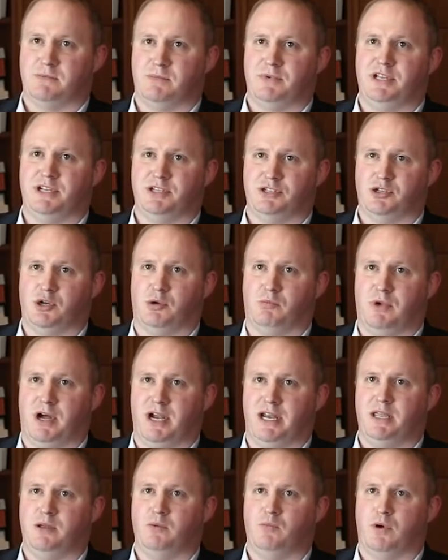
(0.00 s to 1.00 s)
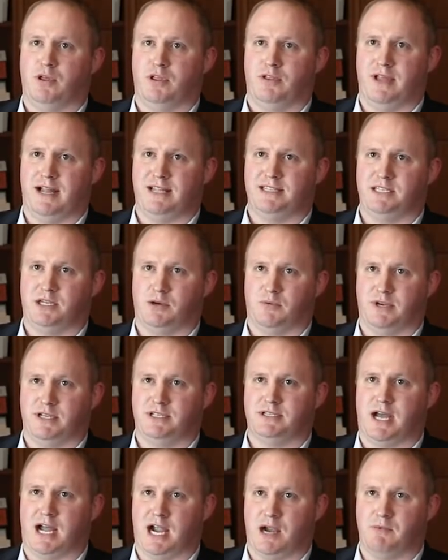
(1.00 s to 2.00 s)
additional money, whether that's in a
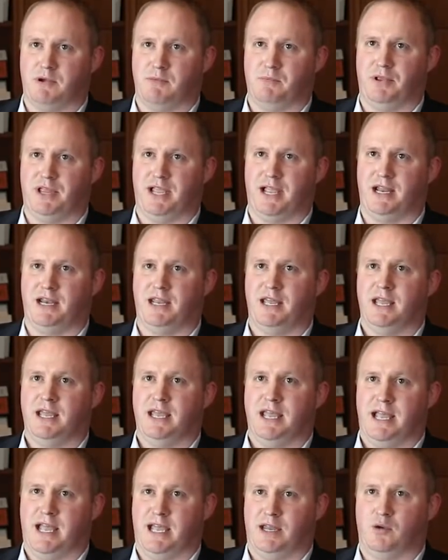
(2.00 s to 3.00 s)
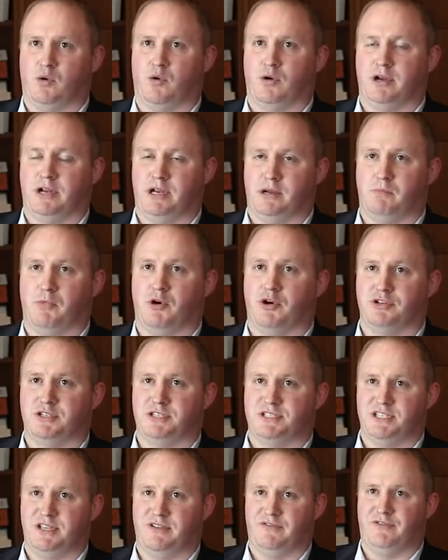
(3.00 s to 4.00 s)
retirement plan and or in an
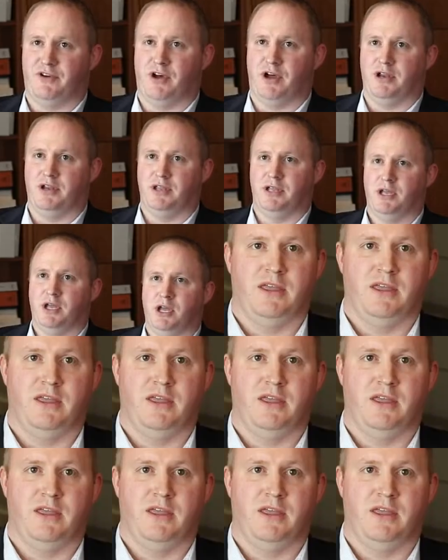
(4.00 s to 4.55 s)
emergency fund.